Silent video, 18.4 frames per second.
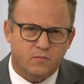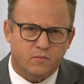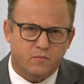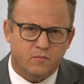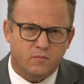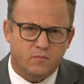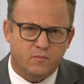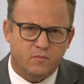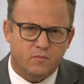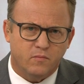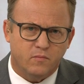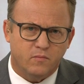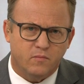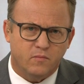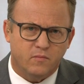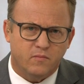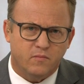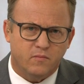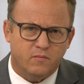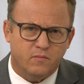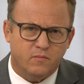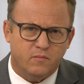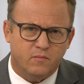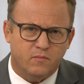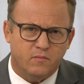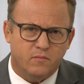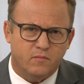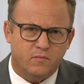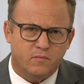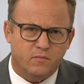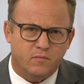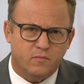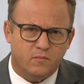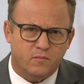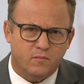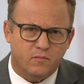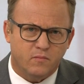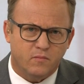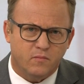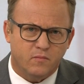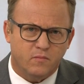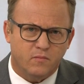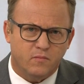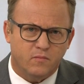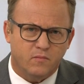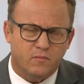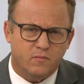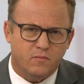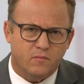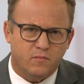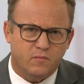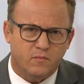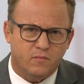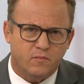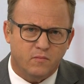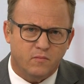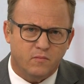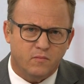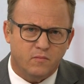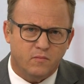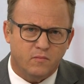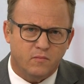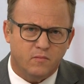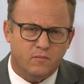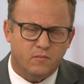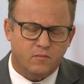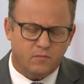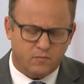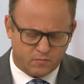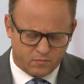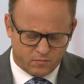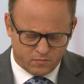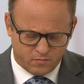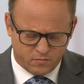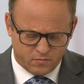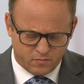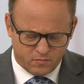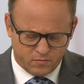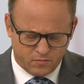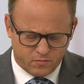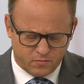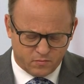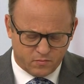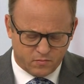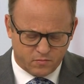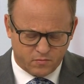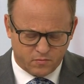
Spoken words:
This person isn't speaking.